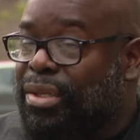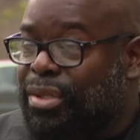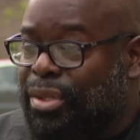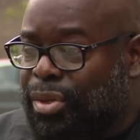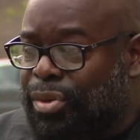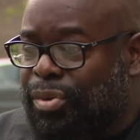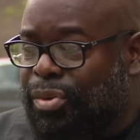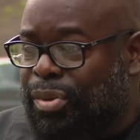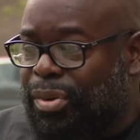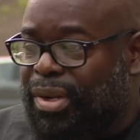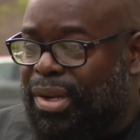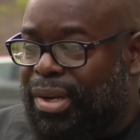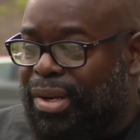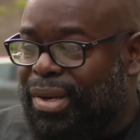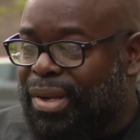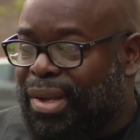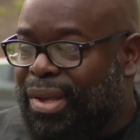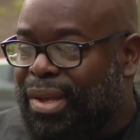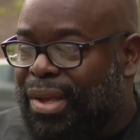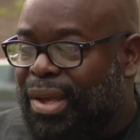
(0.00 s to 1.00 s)
to school
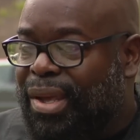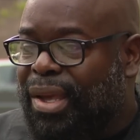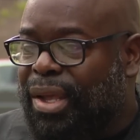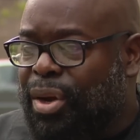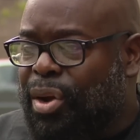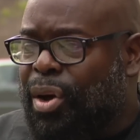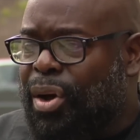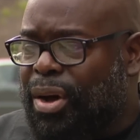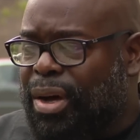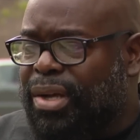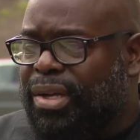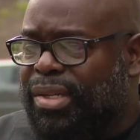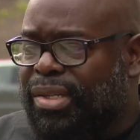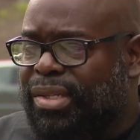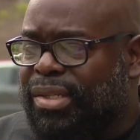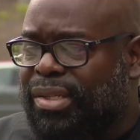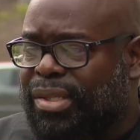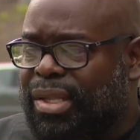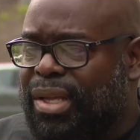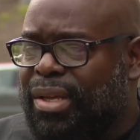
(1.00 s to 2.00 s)
in, in
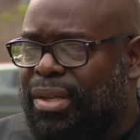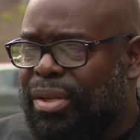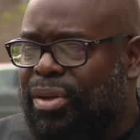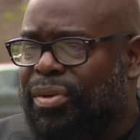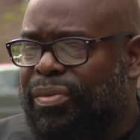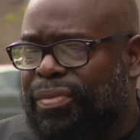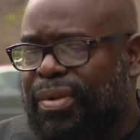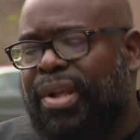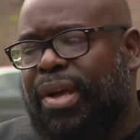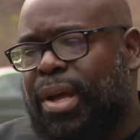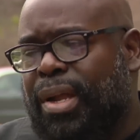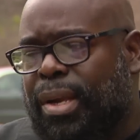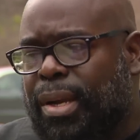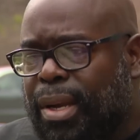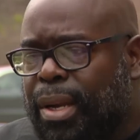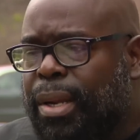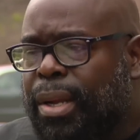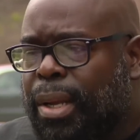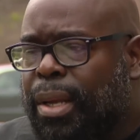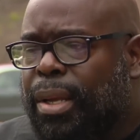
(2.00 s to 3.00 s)
August, then you've done